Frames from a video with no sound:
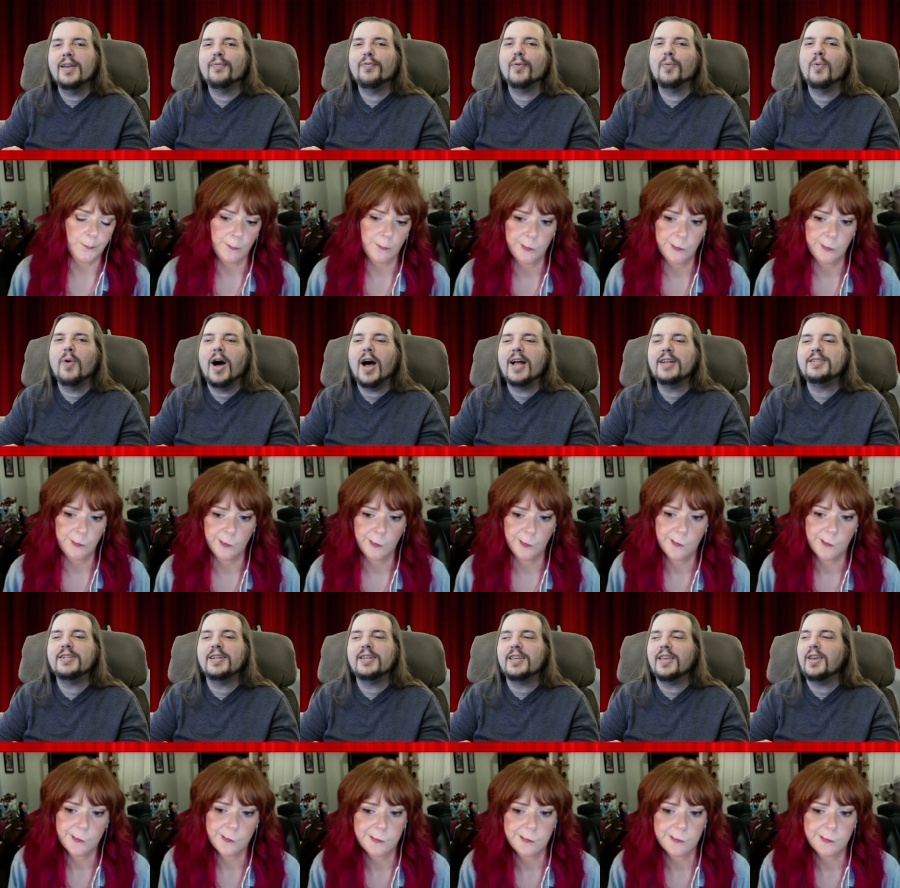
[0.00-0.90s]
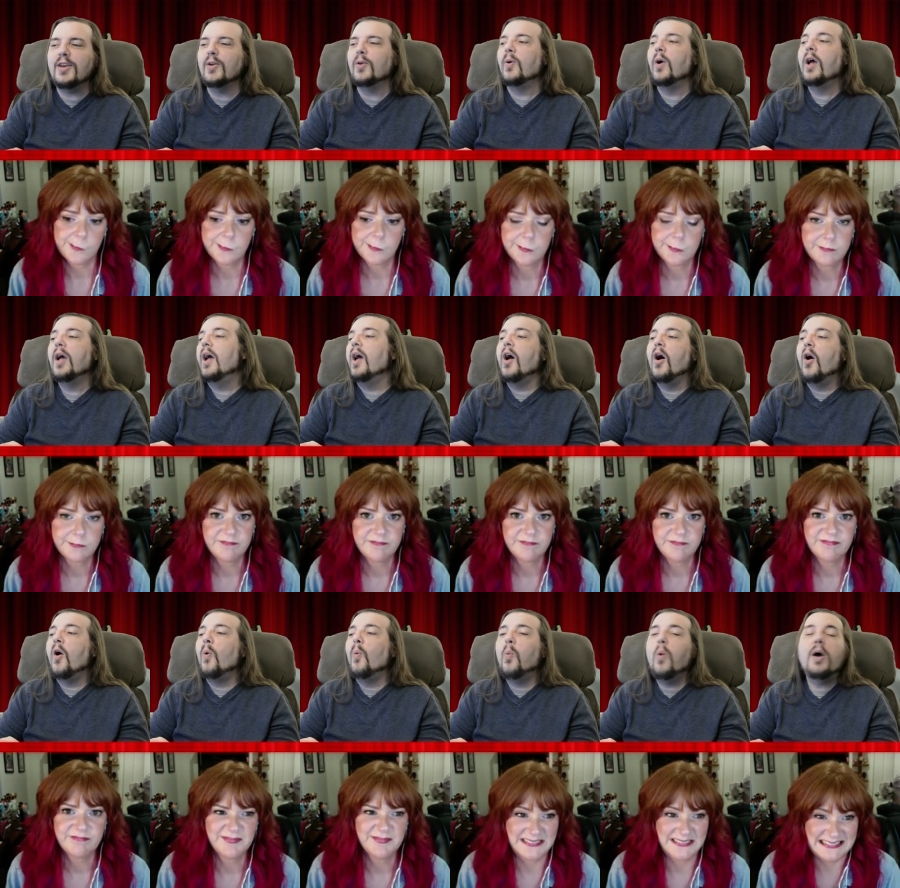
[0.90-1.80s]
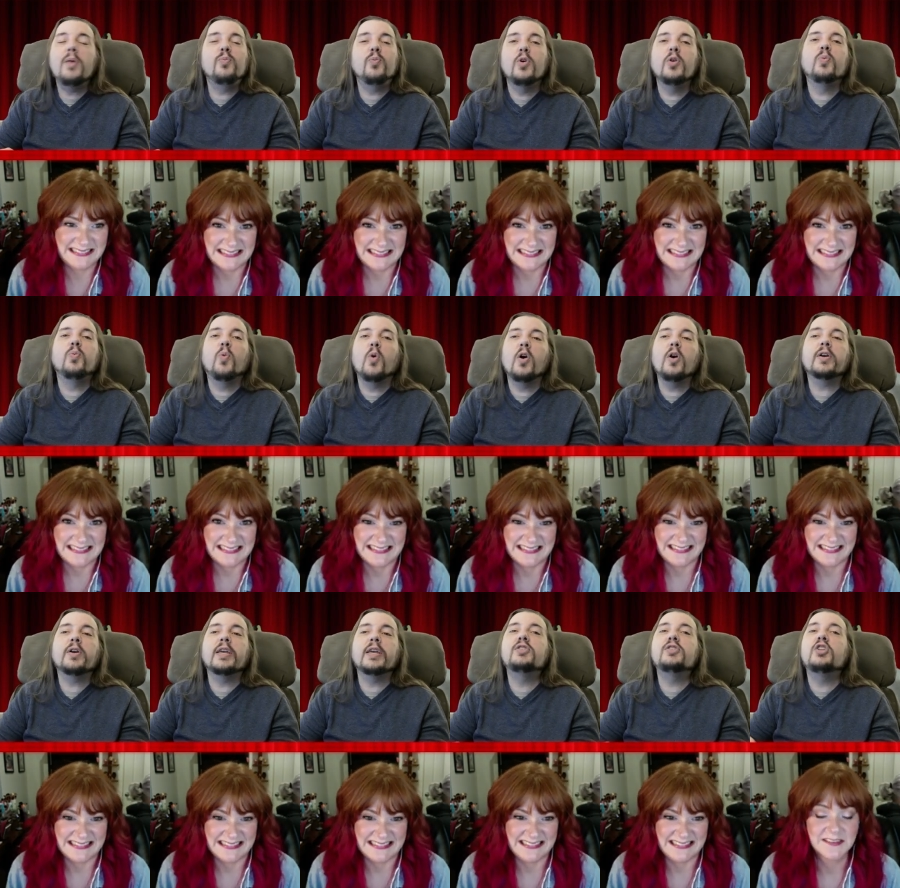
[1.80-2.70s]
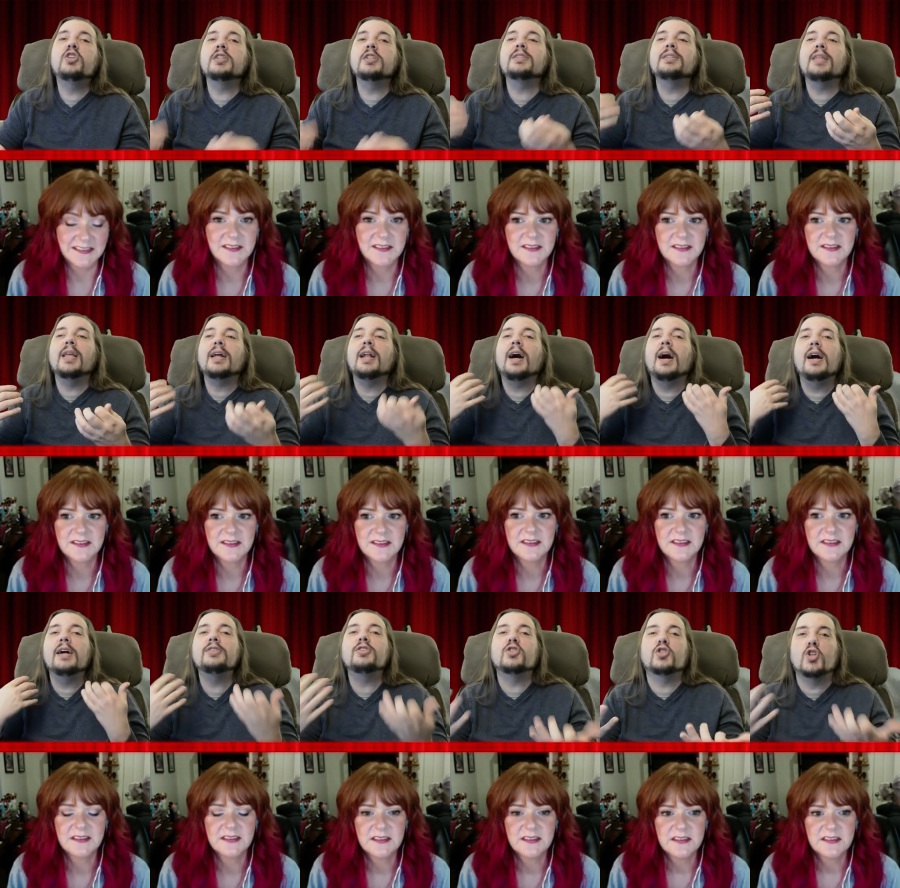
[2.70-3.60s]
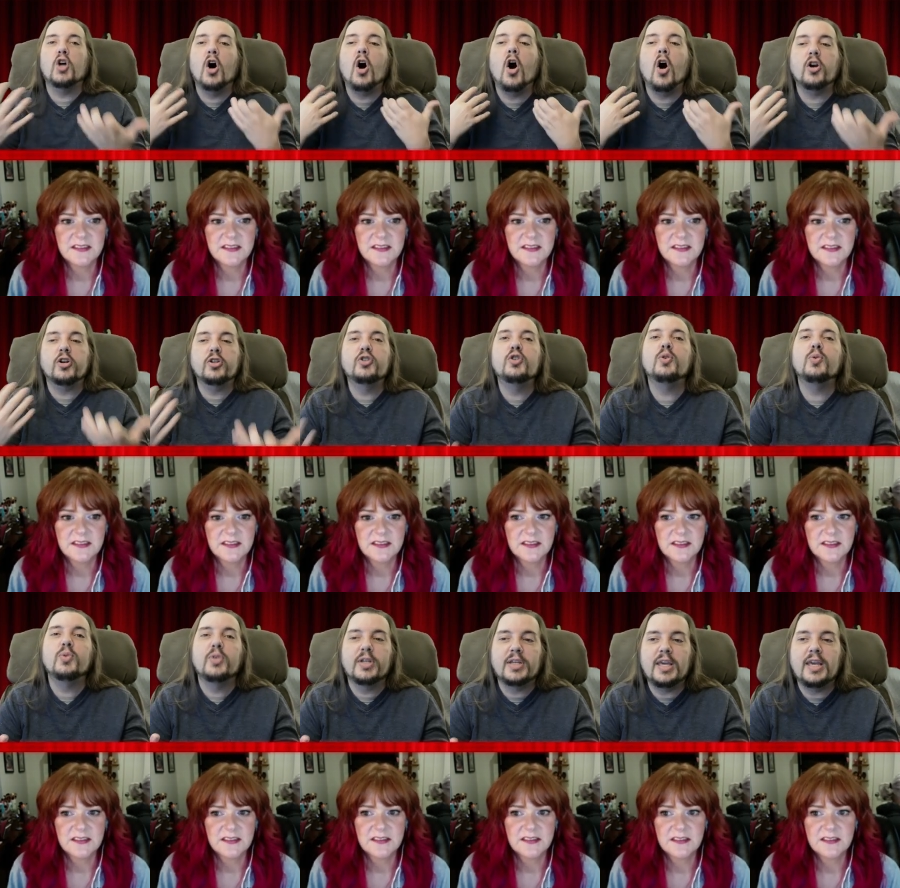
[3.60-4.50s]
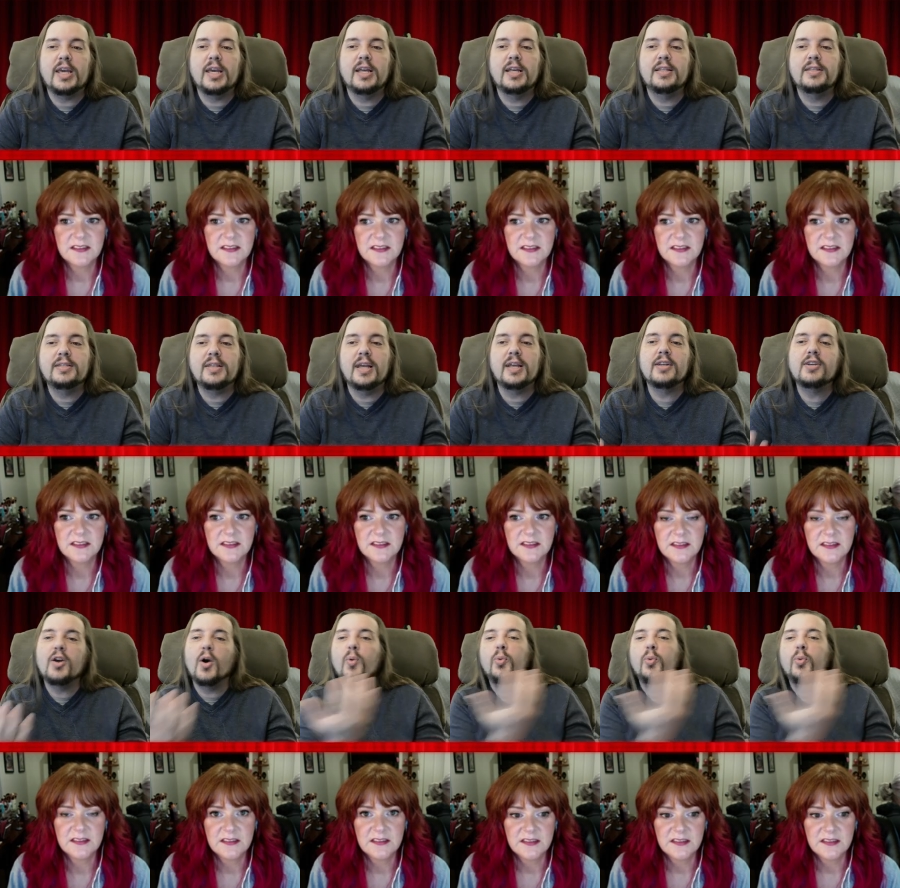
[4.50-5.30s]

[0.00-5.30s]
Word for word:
Speaker 1: learned it from watching you. What would work is just let us talk to the kids